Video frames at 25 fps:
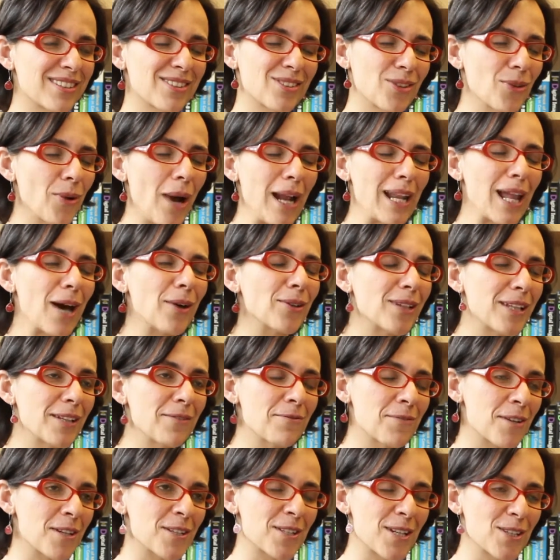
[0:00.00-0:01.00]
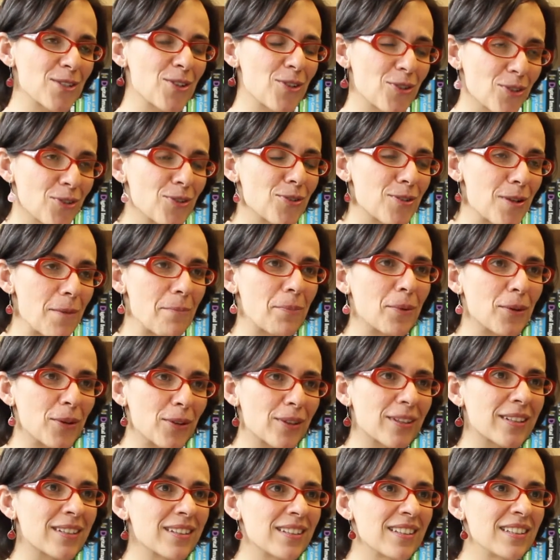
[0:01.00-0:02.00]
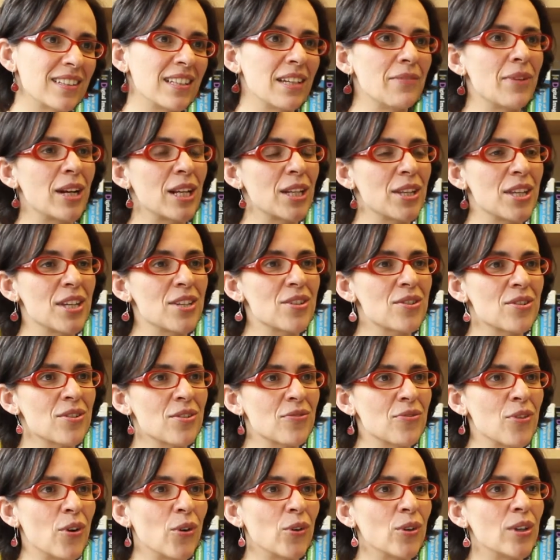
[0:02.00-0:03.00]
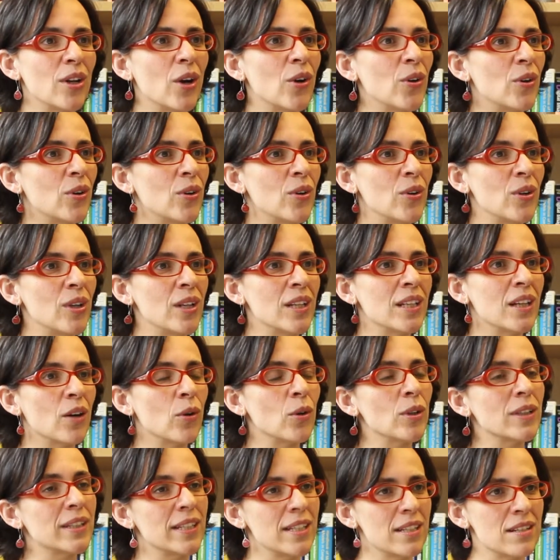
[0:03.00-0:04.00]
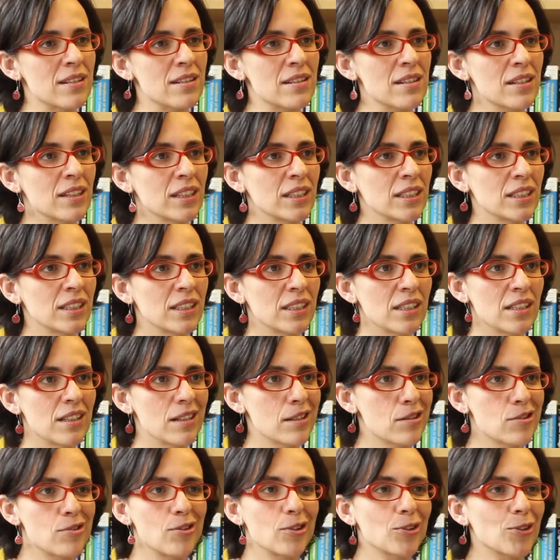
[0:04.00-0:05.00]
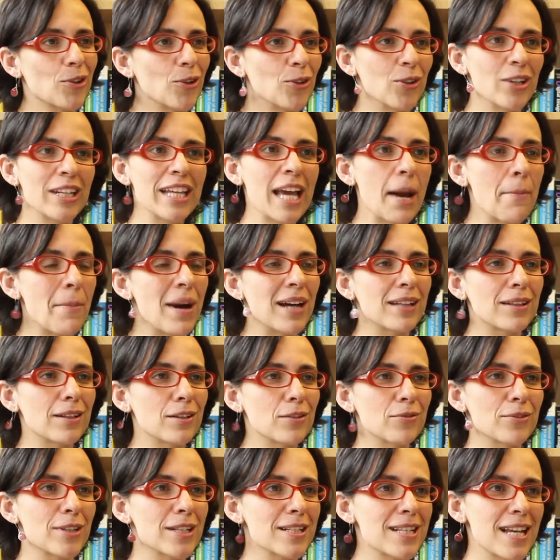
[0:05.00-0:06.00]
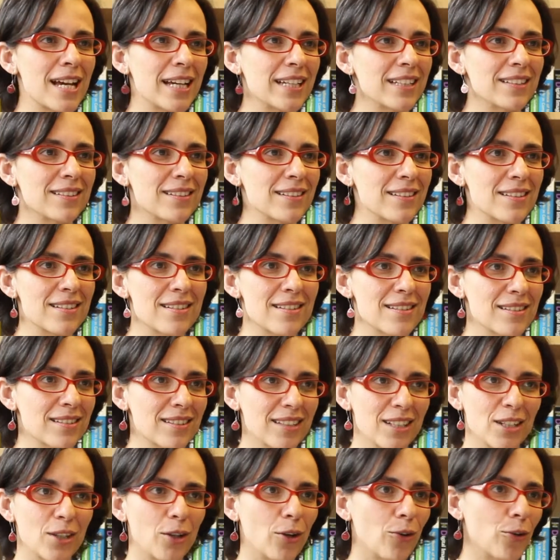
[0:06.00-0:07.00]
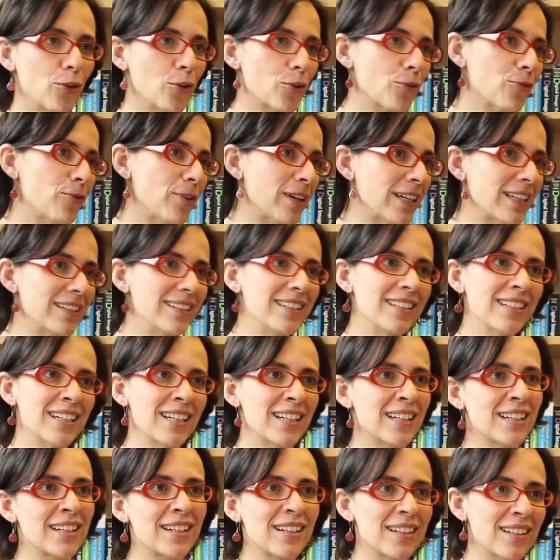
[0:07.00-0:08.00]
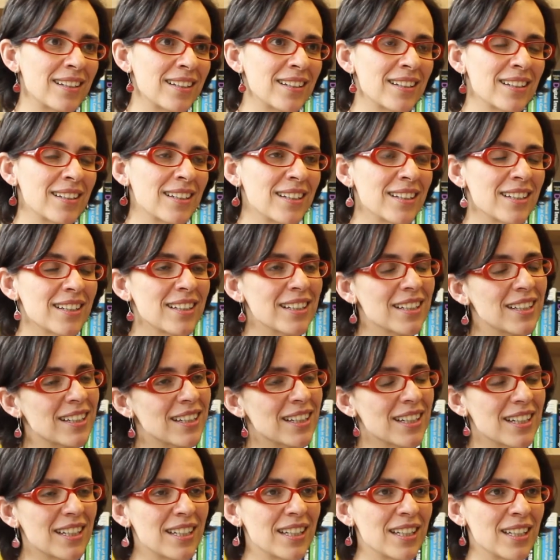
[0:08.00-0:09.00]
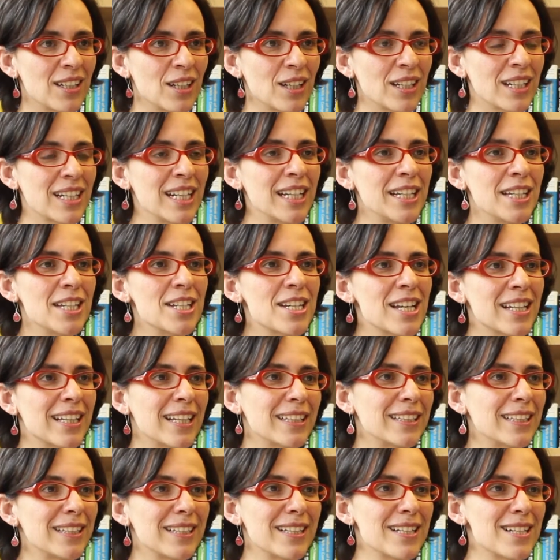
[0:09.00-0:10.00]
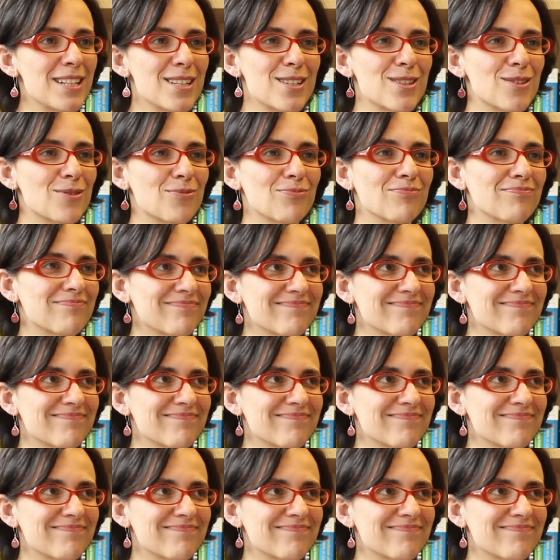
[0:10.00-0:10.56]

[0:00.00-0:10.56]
to allow the infrastructure to support the validation of all these. It's not only a matter of the scientist or finding a clinician that it is